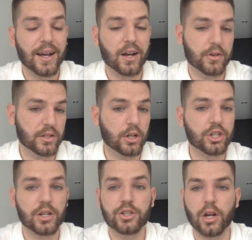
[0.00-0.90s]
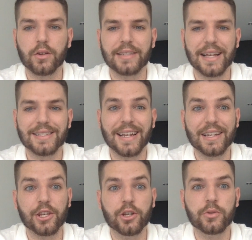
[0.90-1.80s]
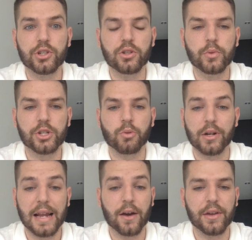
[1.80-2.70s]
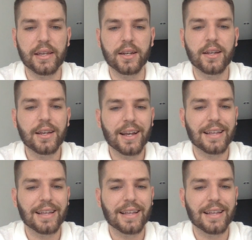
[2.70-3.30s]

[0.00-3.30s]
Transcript: or is launching on Jungle Testnet in Q2, which we're now in,